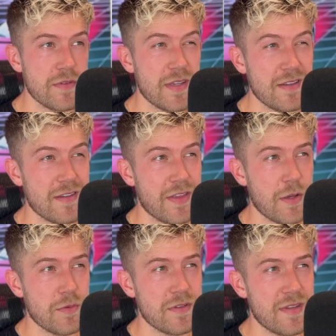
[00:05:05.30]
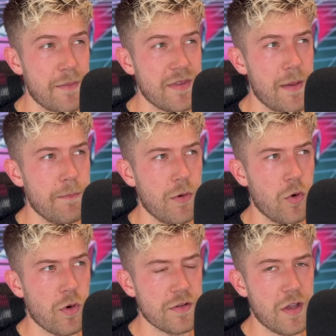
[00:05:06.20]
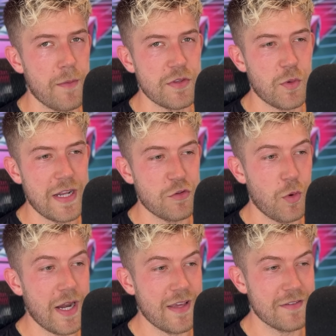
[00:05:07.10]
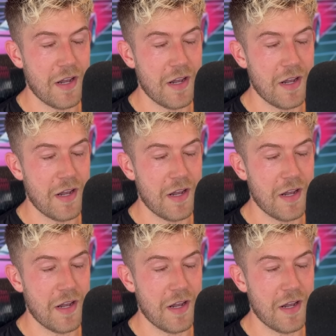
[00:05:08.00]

since I think it was September or October 2020.